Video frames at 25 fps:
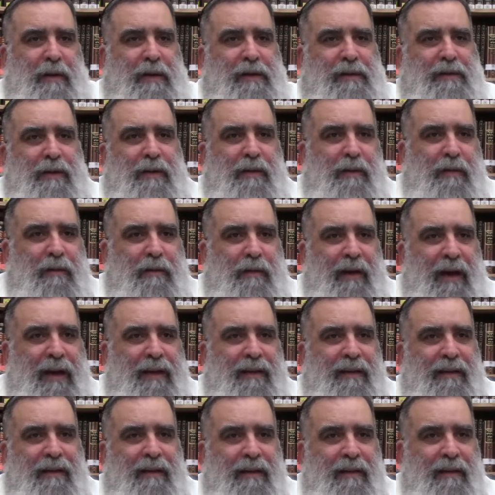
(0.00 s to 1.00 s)
used to do,
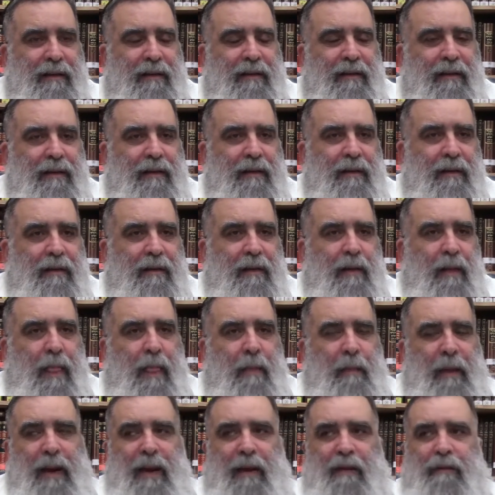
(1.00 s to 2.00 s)
right?
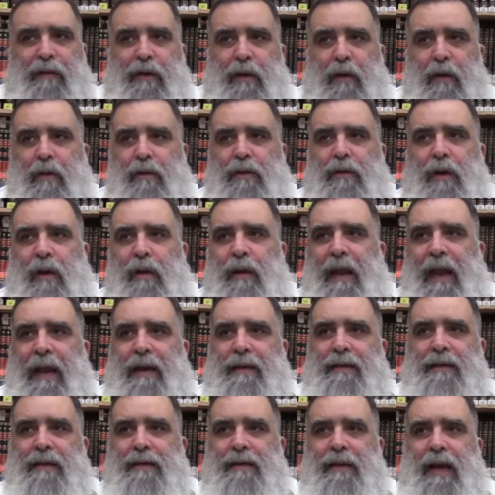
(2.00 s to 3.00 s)
But if you don't
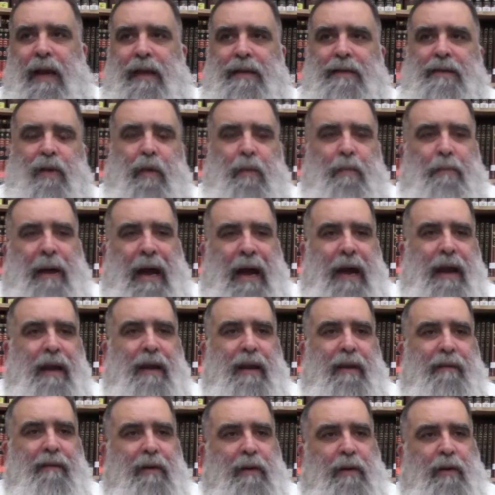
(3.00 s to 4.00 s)
exercise your
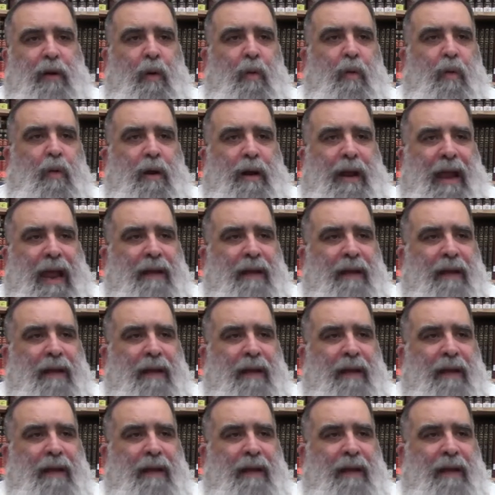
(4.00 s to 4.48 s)
body, if you don't work,